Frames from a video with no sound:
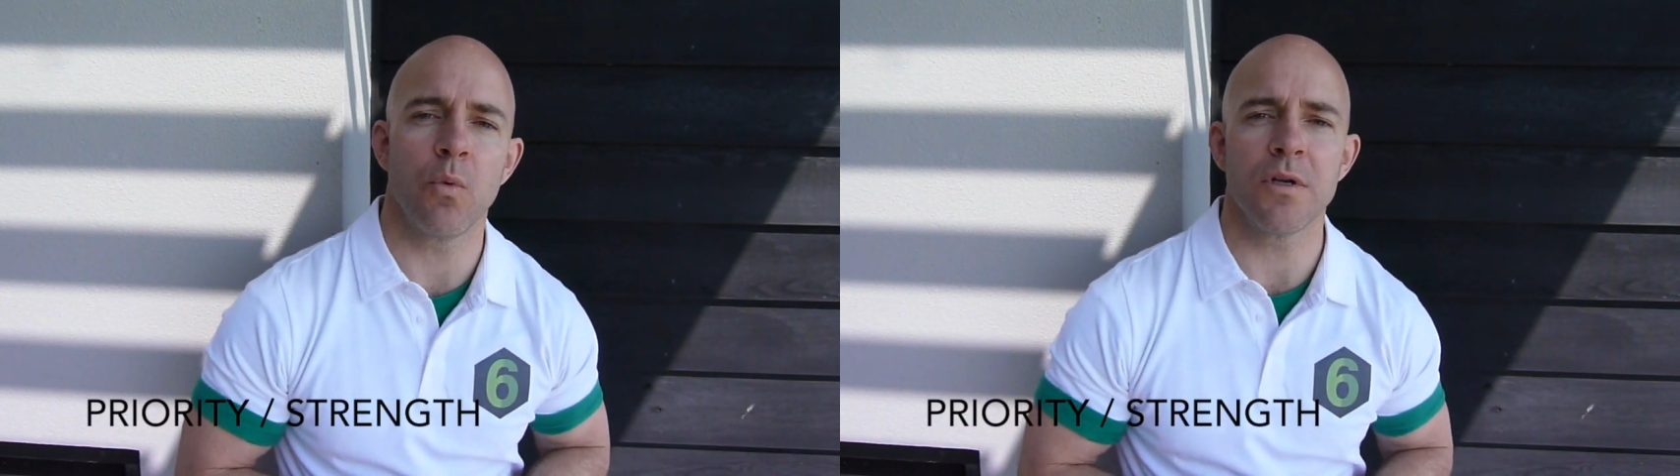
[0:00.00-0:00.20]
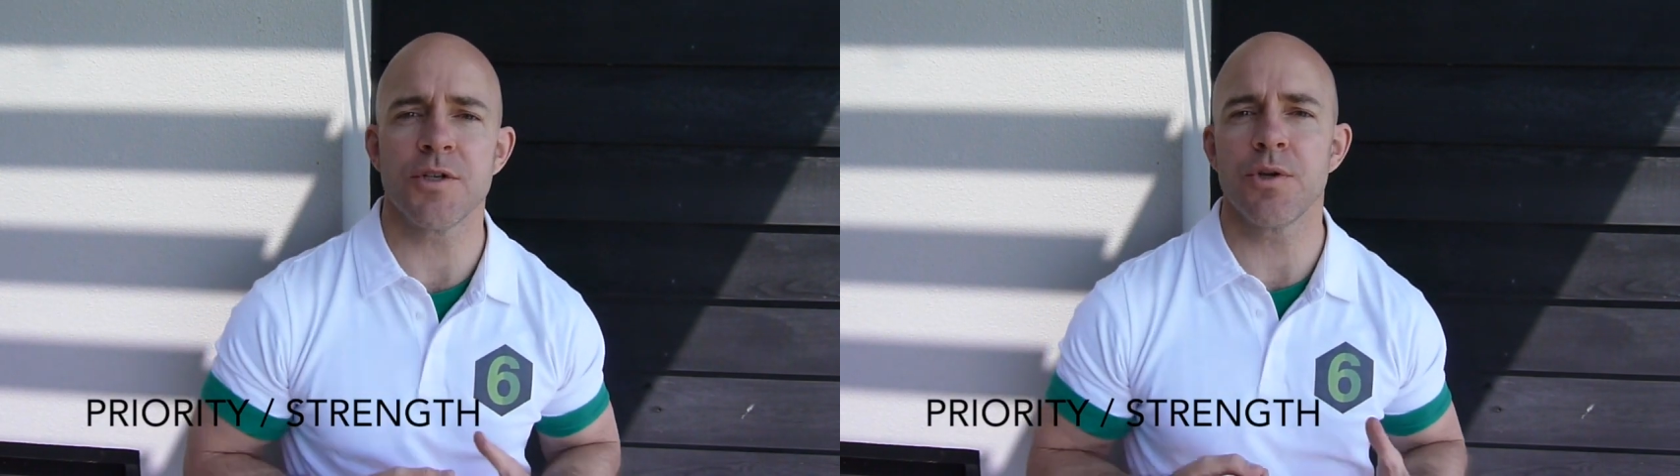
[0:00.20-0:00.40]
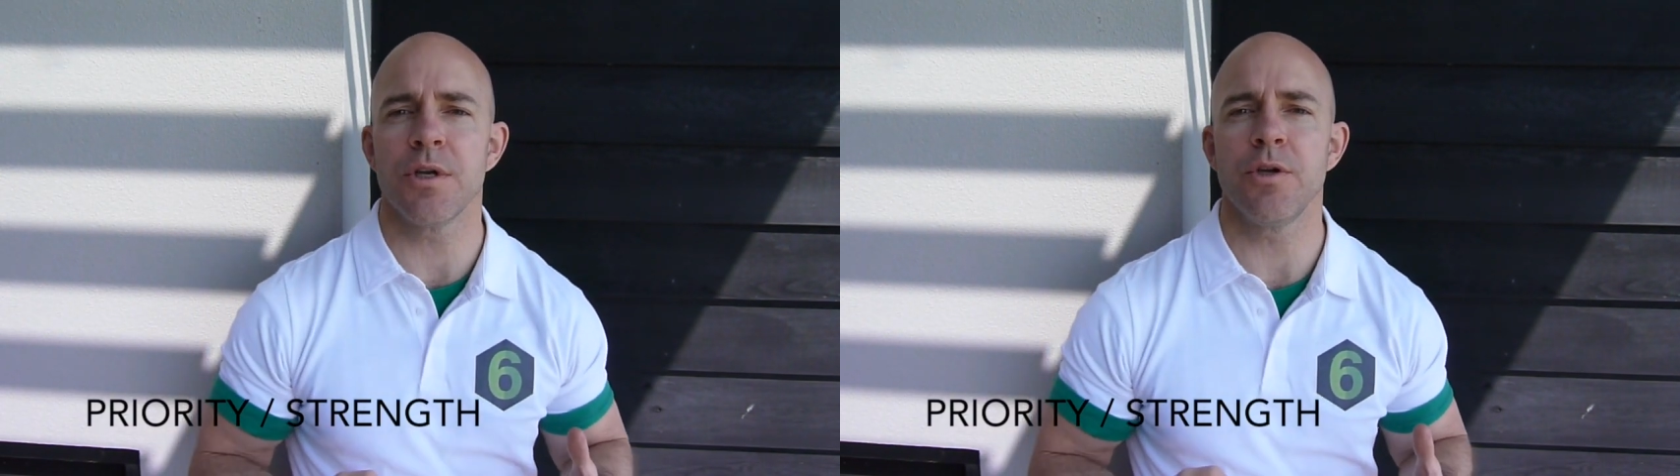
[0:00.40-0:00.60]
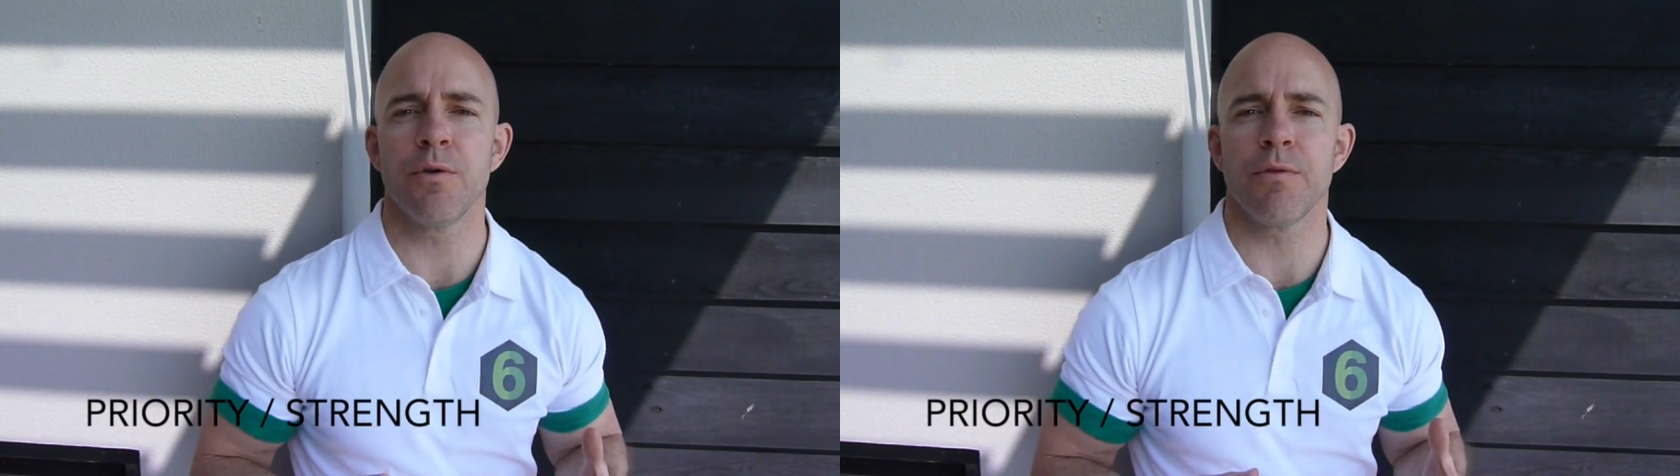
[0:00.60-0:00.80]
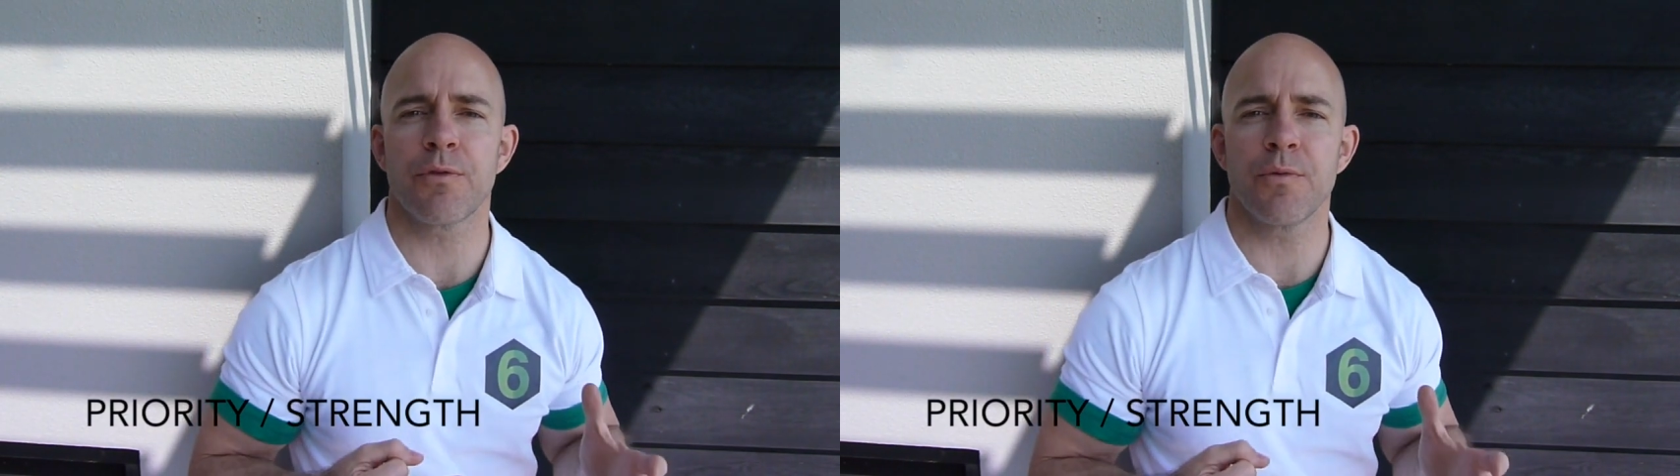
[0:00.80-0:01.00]
once you can
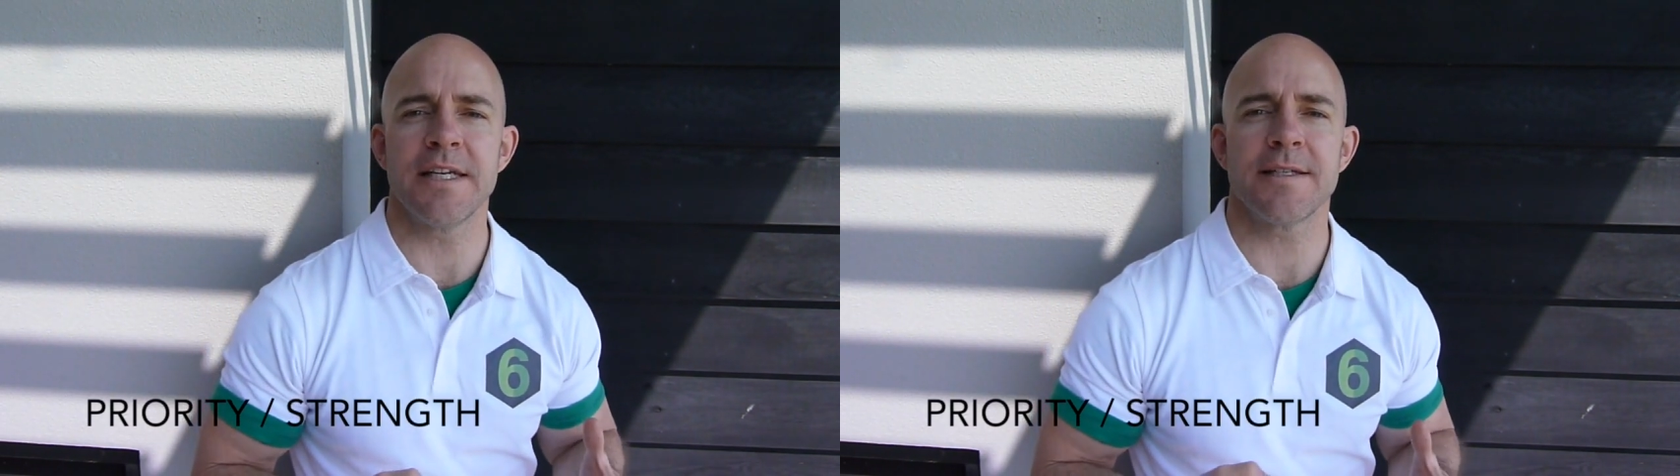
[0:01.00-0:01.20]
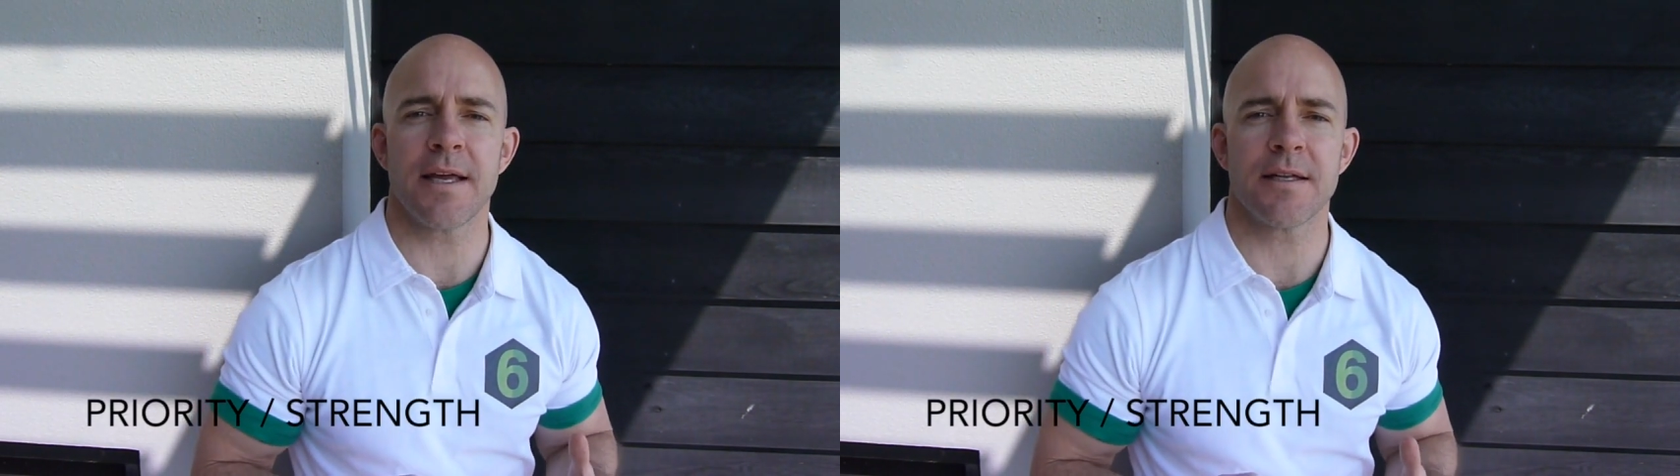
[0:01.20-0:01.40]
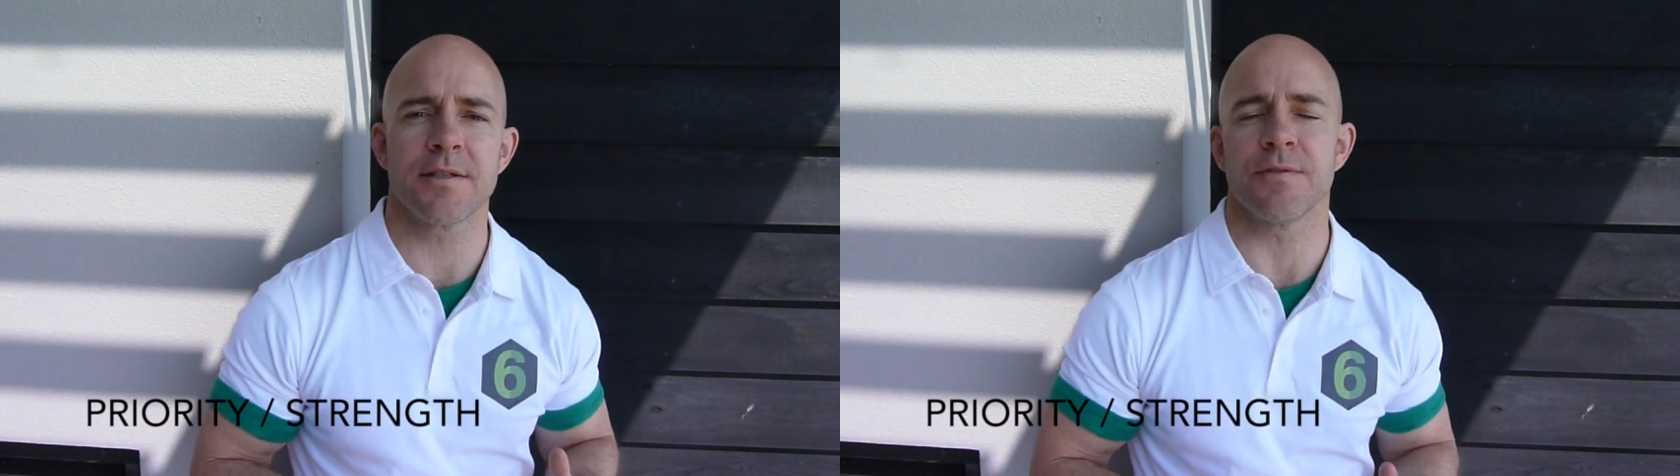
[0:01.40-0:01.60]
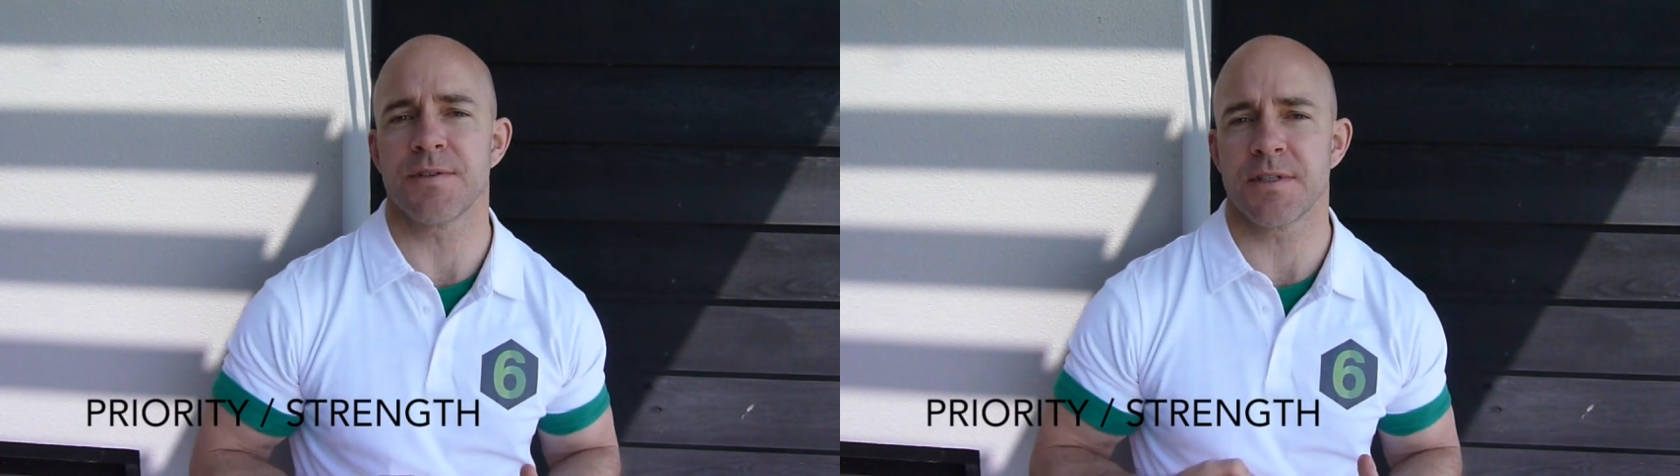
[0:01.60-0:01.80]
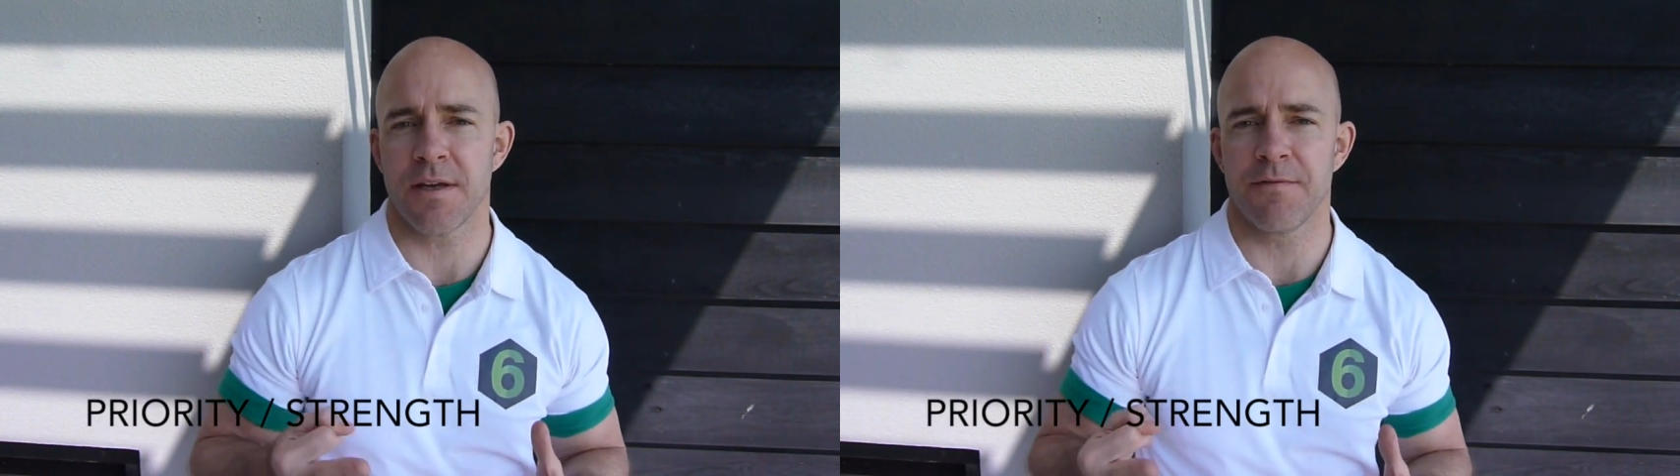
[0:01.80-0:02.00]
do 3 sets of, say,